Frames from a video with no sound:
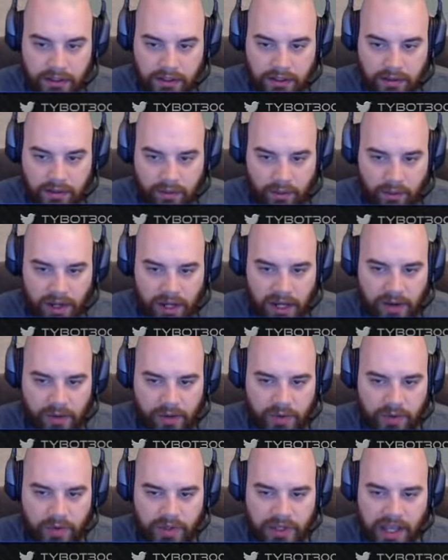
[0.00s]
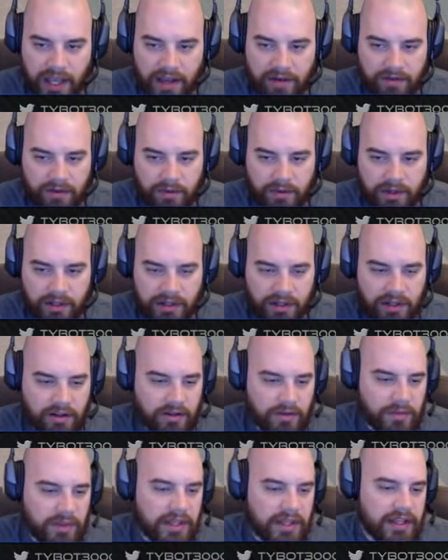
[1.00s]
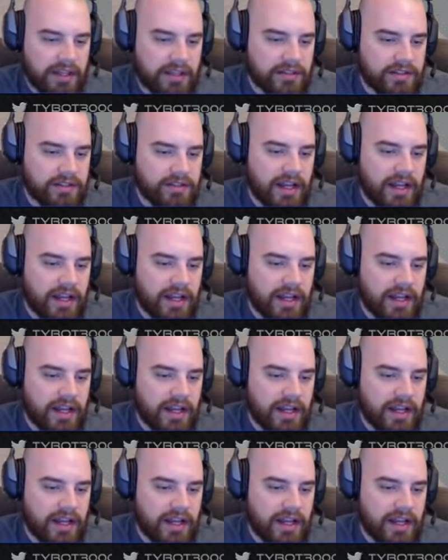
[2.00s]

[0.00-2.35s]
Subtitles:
Why would we ever want... Oh, because